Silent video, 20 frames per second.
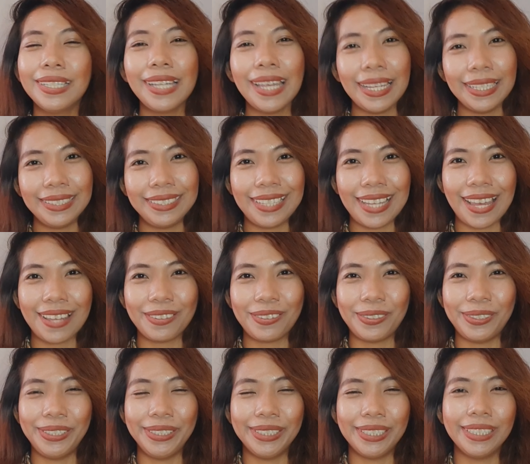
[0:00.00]
had
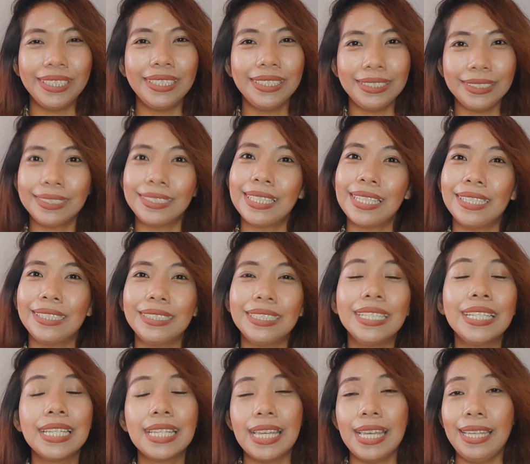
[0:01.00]
gathered. Again,
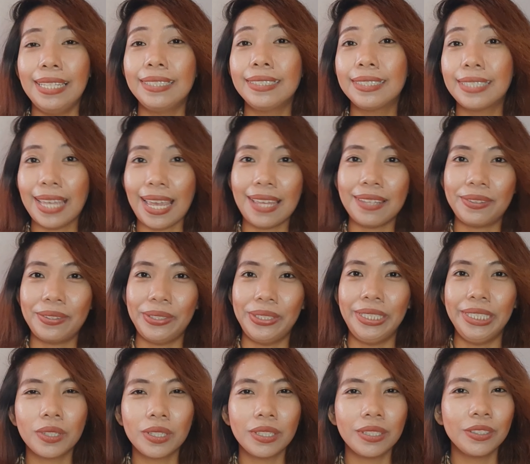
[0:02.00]
had
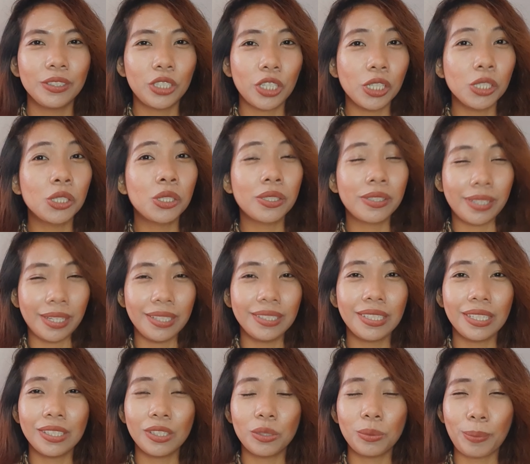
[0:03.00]
gathered. Change this
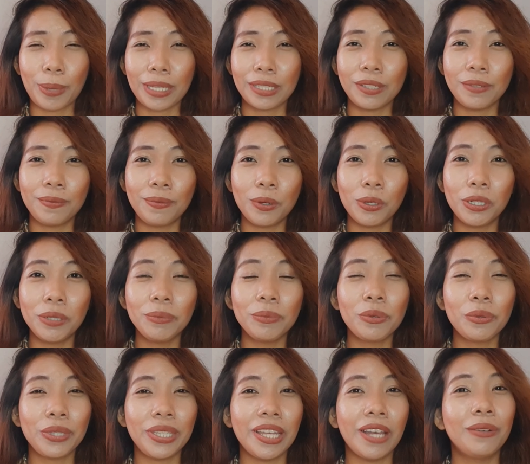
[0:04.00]
into passive form,
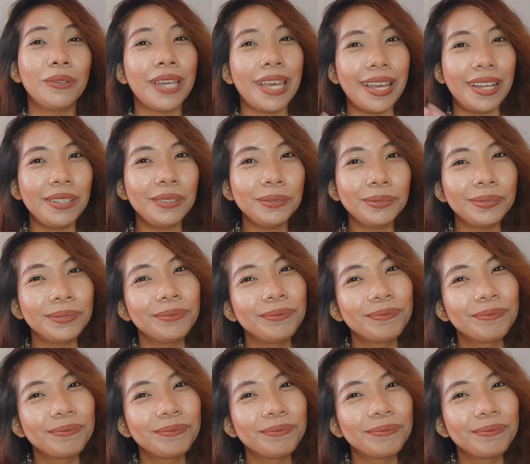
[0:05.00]
we now have